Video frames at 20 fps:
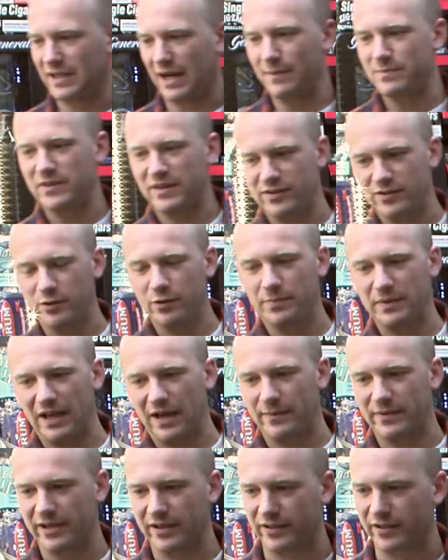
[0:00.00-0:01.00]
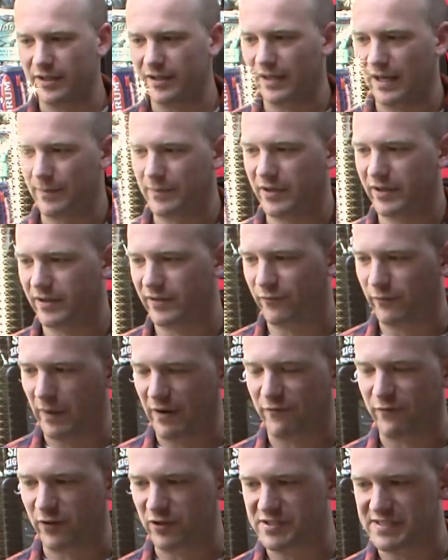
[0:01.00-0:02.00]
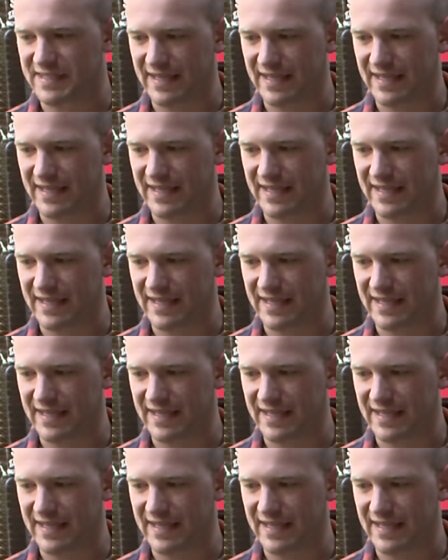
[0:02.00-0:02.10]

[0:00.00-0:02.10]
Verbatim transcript: I'm the newbie. I'm here to I'm here to, for my first